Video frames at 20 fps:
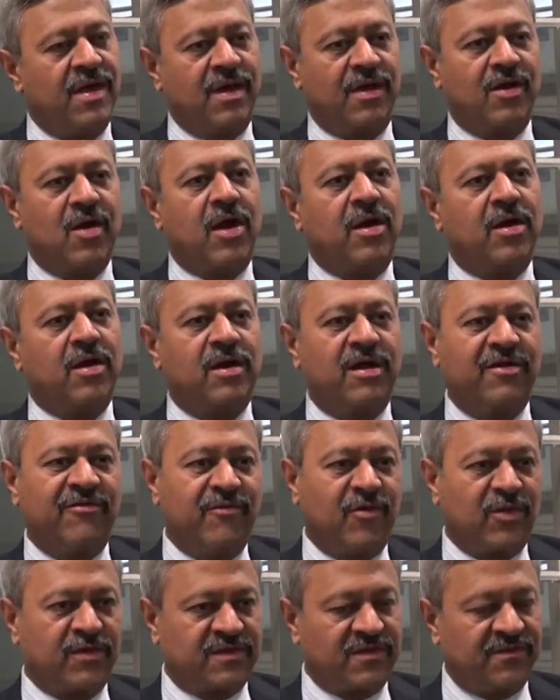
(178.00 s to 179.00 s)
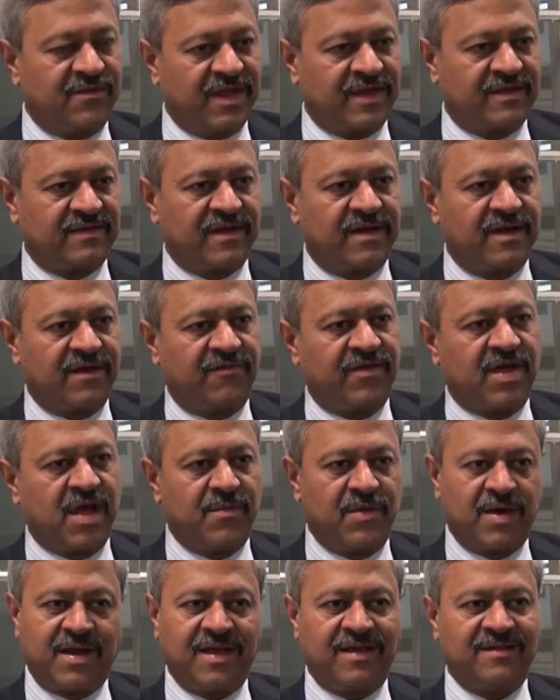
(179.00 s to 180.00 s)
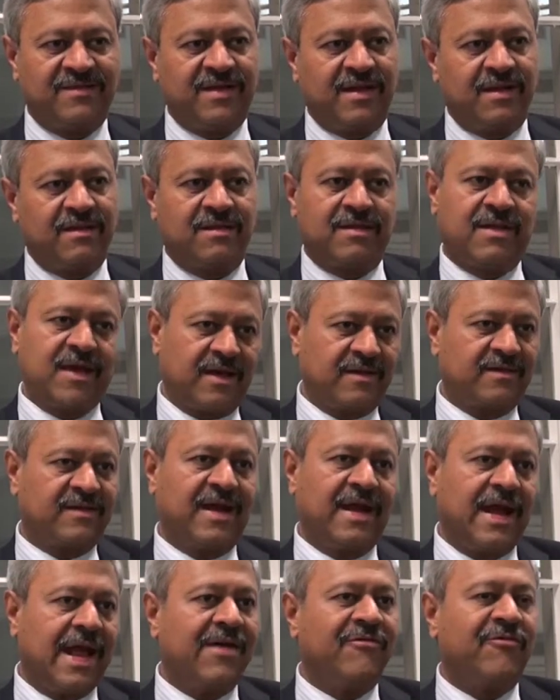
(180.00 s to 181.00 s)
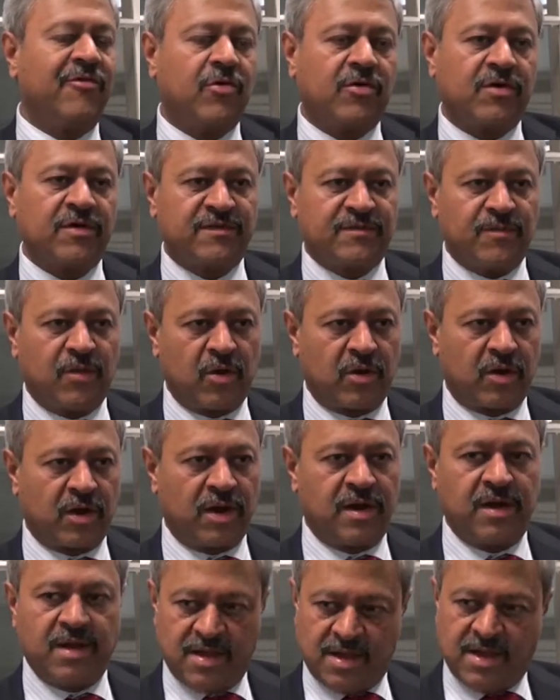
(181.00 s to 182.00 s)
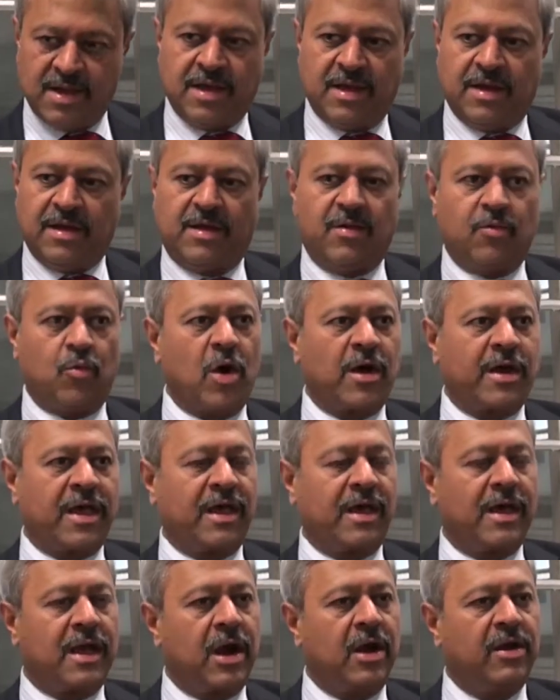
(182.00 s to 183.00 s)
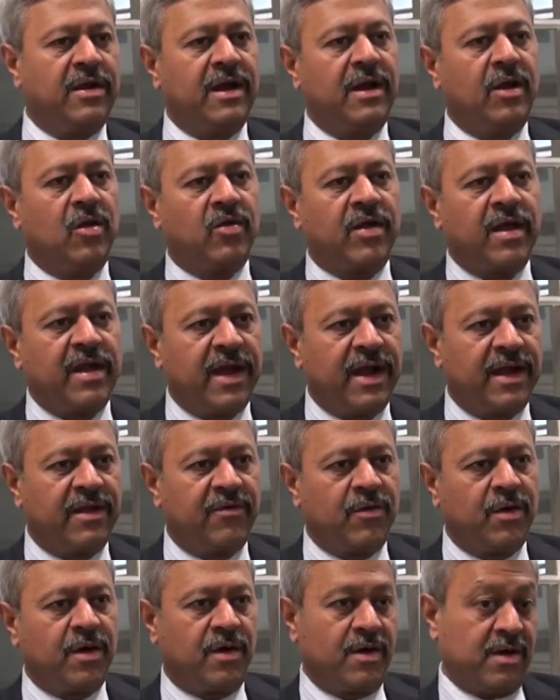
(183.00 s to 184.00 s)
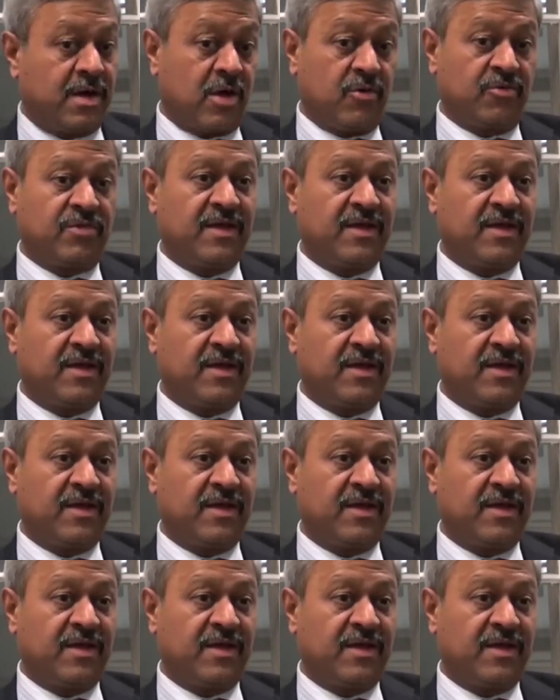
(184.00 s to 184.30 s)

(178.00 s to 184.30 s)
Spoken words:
got out of most of the executive committees and things, and I focus more on walking around and looking at how